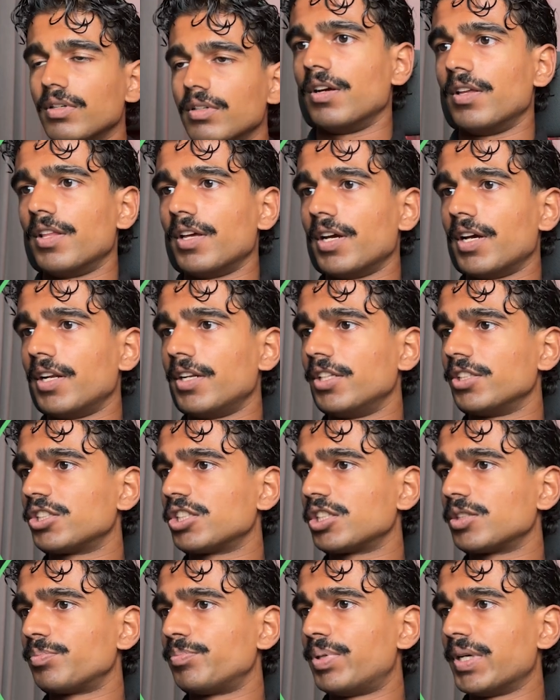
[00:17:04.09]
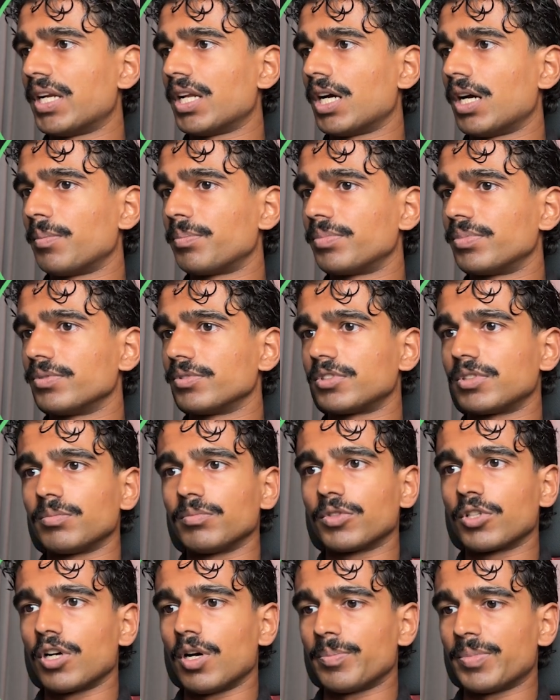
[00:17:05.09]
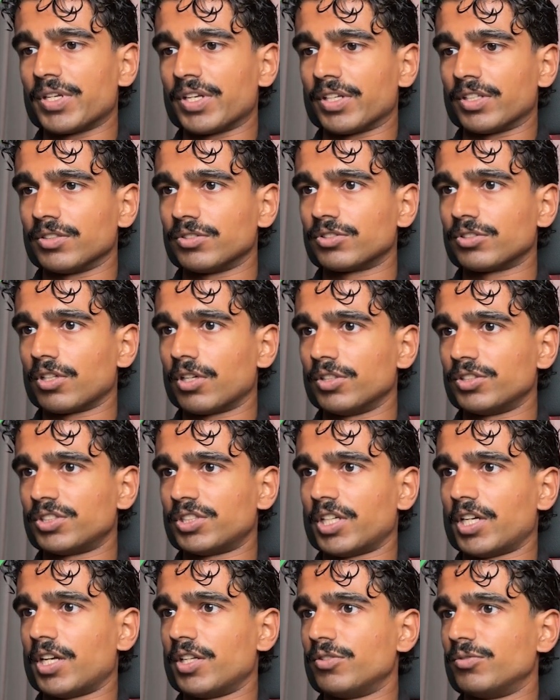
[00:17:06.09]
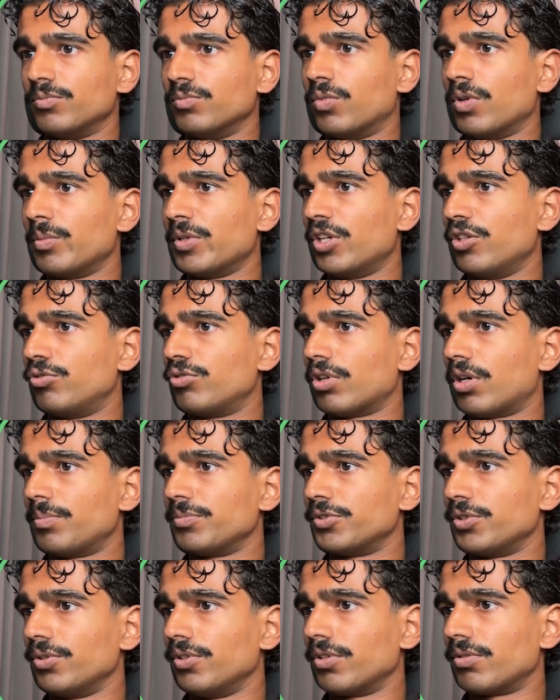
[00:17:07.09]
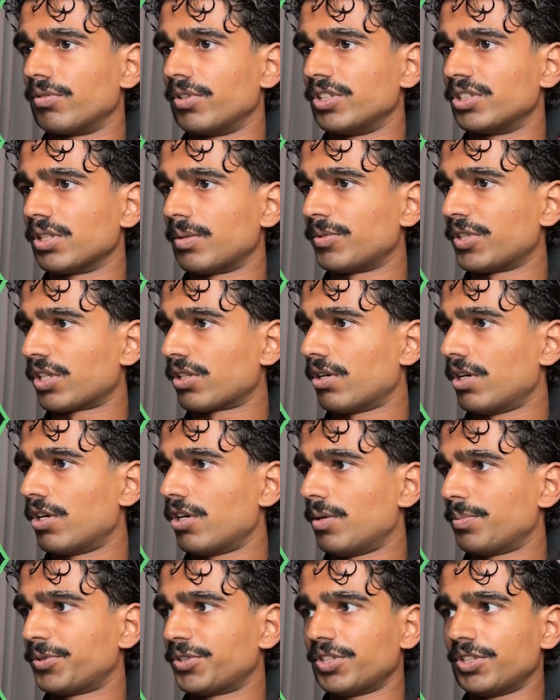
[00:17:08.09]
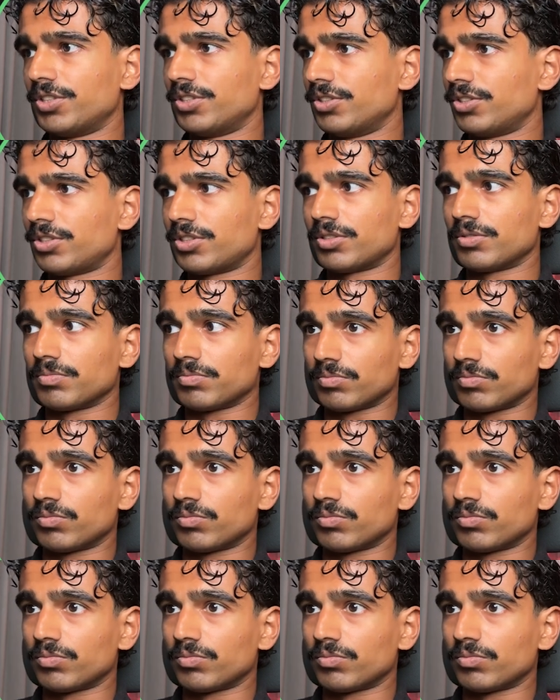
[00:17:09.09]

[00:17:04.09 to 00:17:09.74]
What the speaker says: And then it spit up some copy. So it said, want me to drop 2 to 3 subject line options?